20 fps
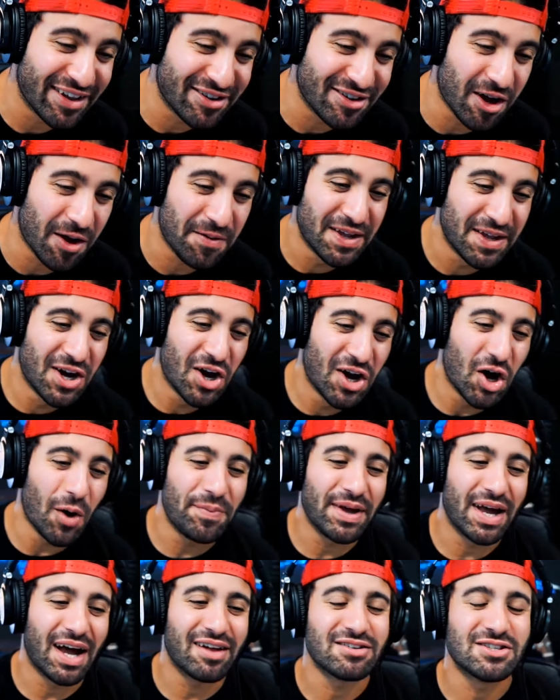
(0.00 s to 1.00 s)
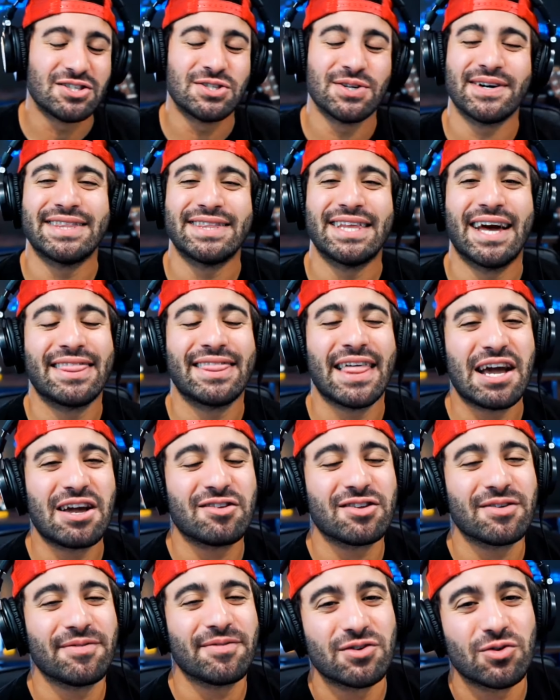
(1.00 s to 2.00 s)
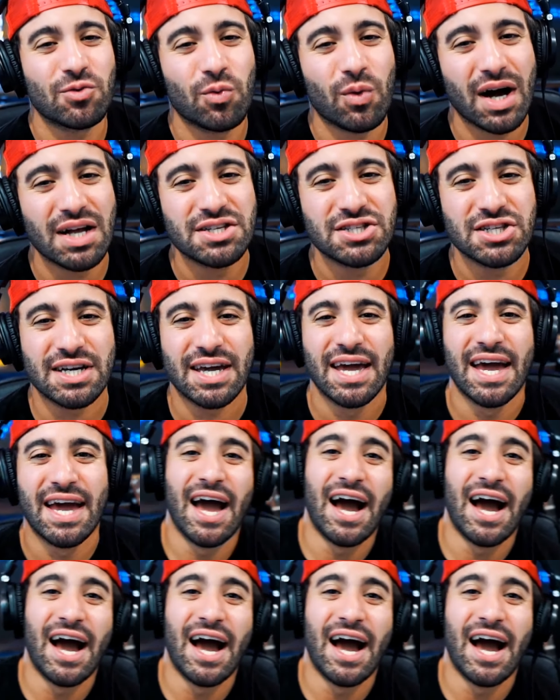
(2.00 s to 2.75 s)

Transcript: So, hope you guys enjoyed that. Thank you so much for watching.